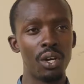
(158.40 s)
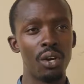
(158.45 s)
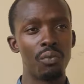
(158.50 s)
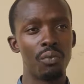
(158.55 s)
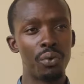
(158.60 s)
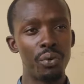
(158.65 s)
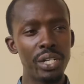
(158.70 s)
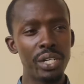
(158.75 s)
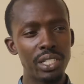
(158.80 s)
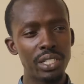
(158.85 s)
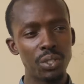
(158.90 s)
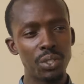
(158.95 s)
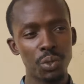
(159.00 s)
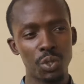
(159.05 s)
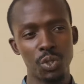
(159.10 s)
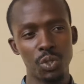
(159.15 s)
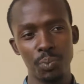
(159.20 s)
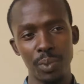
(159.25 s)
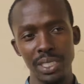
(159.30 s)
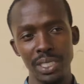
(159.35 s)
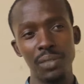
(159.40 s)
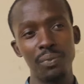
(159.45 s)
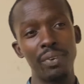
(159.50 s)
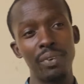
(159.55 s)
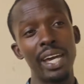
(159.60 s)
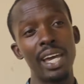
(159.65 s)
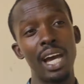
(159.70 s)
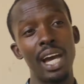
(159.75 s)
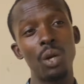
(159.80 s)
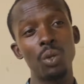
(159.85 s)
for it to
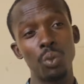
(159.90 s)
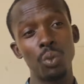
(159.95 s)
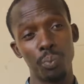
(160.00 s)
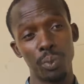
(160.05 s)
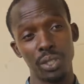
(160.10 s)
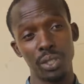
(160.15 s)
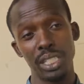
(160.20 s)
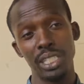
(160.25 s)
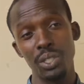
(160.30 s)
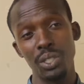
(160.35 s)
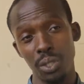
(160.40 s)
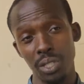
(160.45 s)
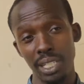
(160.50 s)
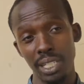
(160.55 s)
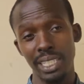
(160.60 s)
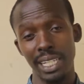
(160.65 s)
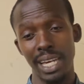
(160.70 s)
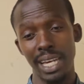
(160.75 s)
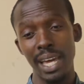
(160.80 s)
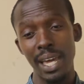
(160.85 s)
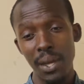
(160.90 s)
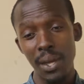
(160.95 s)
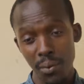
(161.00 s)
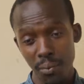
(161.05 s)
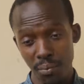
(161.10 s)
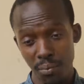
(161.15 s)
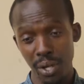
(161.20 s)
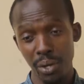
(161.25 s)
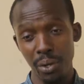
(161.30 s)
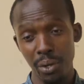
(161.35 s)
specify how to protect your data
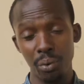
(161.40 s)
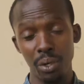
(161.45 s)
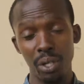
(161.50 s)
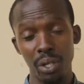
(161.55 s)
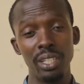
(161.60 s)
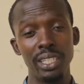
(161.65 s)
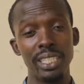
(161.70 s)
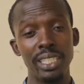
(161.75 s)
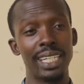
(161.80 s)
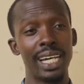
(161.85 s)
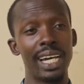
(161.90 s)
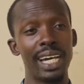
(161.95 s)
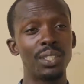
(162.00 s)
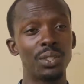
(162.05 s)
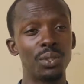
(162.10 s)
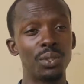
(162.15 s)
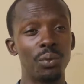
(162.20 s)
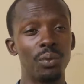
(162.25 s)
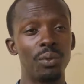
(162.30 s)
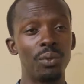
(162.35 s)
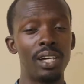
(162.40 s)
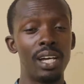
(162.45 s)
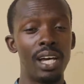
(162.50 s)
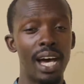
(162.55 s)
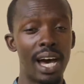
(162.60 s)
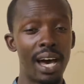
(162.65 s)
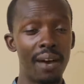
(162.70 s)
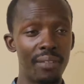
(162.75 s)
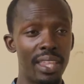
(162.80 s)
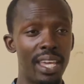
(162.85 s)
very well, it has to
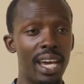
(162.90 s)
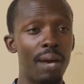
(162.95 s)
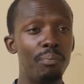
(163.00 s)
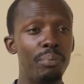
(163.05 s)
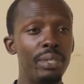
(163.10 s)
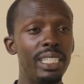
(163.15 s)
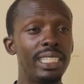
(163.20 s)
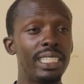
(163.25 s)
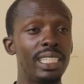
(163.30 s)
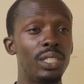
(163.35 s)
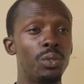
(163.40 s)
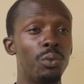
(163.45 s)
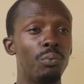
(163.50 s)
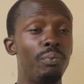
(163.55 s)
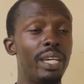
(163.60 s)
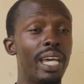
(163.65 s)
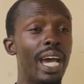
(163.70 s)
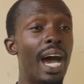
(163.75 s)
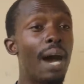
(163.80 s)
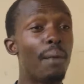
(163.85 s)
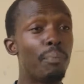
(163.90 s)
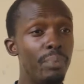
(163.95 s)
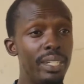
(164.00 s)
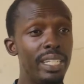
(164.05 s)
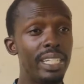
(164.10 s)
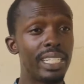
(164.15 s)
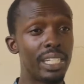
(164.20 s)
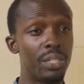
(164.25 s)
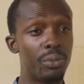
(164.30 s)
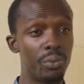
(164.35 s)
have the ability to be
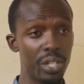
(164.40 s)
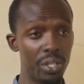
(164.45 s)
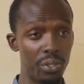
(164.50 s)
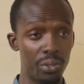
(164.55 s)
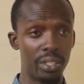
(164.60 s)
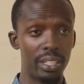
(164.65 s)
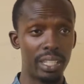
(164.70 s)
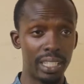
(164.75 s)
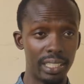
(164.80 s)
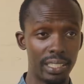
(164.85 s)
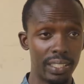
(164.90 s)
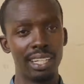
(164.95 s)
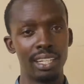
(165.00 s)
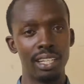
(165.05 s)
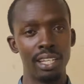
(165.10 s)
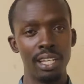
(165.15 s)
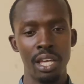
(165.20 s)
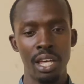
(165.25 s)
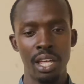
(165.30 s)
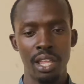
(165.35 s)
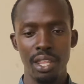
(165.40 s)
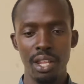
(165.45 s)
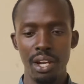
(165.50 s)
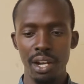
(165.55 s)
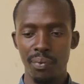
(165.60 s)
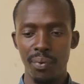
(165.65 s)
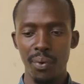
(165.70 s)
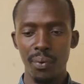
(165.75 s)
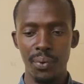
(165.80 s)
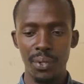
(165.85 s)
updated regularly.
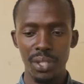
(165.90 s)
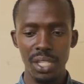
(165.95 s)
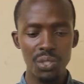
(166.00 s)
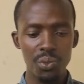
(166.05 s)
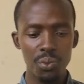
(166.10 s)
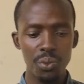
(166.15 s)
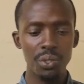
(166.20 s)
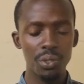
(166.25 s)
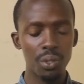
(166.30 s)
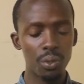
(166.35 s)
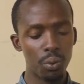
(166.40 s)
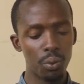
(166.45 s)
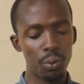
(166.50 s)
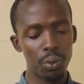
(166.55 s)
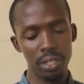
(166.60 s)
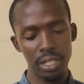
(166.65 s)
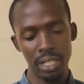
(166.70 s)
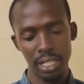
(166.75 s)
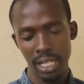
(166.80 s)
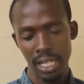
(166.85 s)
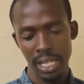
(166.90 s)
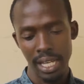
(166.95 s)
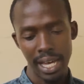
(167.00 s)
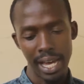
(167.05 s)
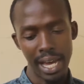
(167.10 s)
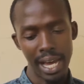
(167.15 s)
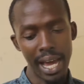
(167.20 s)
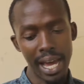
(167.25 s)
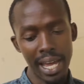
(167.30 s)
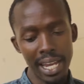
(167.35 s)
Therefore, for this reason, we would
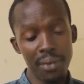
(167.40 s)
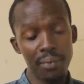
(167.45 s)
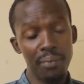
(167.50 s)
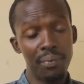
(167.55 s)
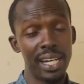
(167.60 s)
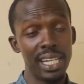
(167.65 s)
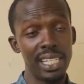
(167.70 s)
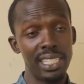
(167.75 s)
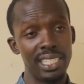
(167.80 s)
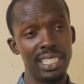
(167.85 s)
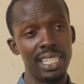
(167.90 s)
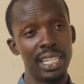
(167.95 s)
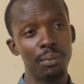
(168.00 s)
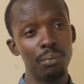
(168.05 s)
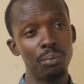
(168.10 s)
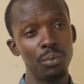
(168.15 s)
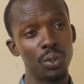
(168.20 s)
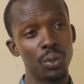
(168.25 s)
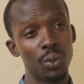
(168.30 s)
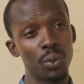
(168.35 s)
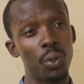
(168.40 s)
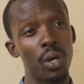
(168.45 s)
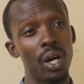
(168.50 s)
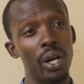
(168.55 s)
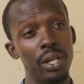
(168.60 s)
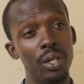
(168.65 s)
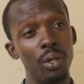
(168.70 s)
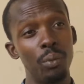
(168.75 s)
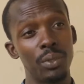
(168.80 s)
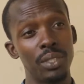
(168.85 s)
advise them to
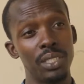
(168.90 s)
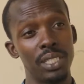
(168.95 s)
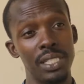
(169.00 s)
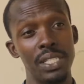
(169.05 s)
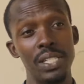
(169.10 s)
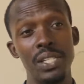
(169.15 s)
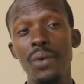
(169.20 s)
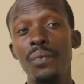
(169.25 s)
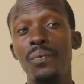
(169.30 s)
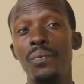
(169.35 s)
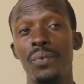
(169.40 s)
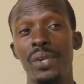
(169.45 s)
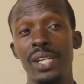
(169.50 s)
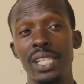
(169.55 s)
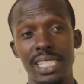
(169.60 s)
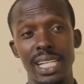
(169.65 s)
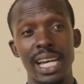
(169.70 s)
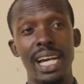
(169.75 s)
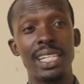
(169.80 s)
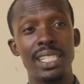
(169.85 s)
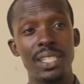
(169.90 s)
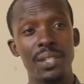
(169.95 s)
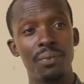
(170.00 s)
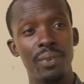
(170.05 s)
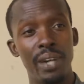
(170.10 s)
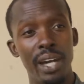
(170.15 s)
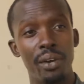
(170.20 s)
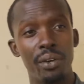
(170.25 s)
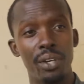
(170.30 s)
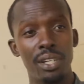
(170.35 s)
adopt different
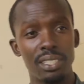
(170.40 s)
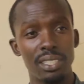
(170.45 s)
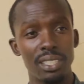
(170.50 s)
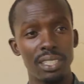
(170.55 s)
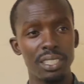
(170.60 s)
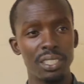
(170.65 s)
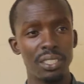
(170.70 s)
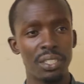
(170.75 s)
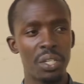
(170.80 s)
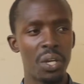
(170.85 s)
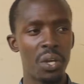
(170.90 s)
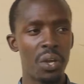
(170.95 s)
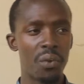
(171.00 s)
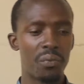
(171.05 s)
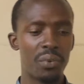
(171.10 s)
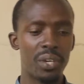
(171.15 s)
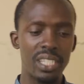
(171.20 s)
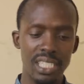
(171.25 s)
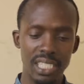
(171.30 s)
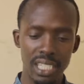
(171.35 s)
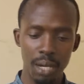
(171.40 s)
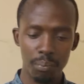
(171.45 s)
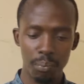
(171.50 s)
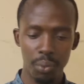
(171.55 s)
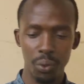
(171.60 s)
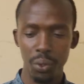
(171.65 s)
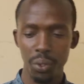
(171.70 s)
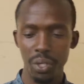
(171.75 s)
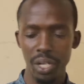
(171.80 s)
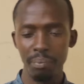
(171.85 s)
antiviruses. For
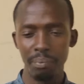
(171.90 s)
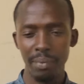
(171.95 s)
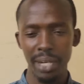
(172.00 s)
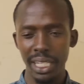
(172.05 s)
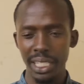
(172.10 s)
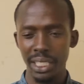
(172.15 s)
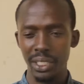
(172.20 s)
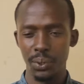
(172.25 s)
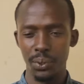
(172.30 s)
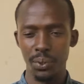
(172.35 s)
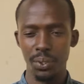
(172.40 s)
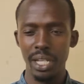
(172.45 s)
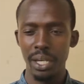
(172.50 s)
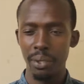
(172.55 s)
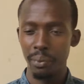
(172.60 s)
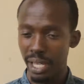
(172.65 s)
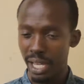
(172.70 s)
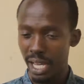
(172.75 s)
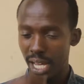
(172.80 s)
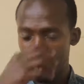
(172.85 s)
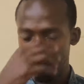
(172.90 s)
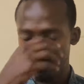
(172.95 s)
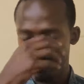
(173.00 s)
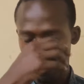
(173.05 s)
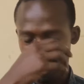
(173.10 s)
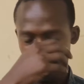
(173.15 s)
example, on the market today, we have